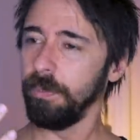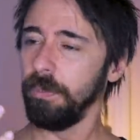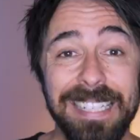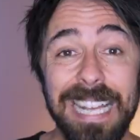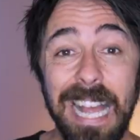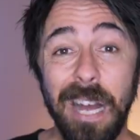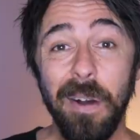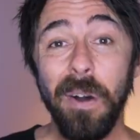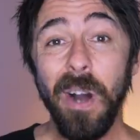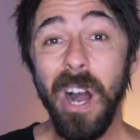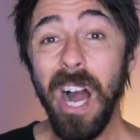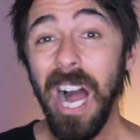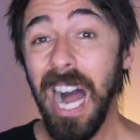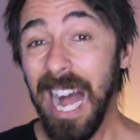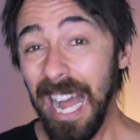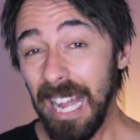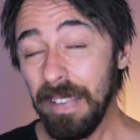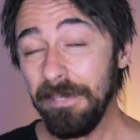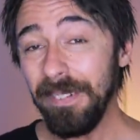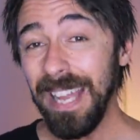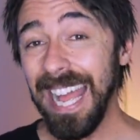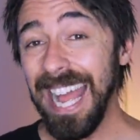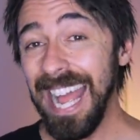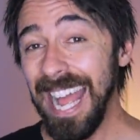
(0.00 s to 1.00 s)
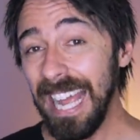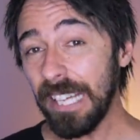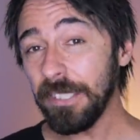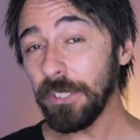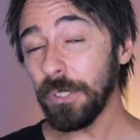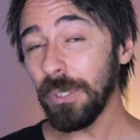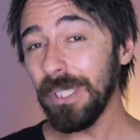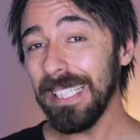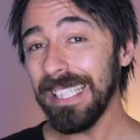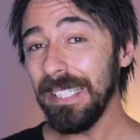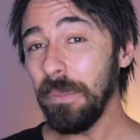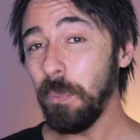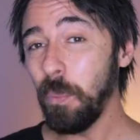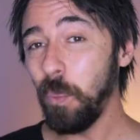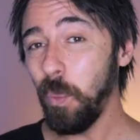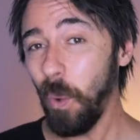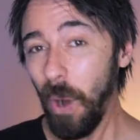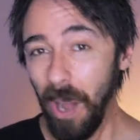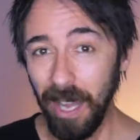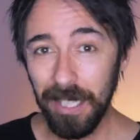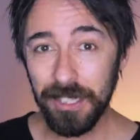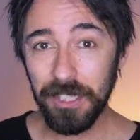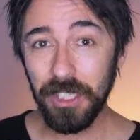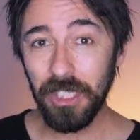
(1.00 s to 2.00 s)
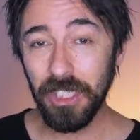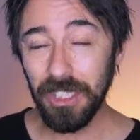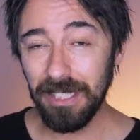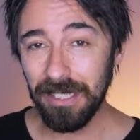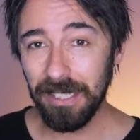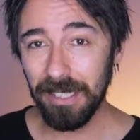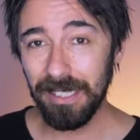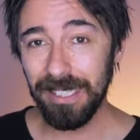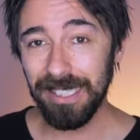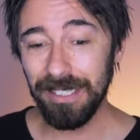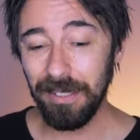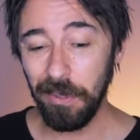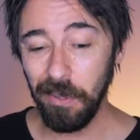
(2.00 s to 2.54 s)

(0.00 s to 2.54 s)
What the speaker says: Now, I've actually watched.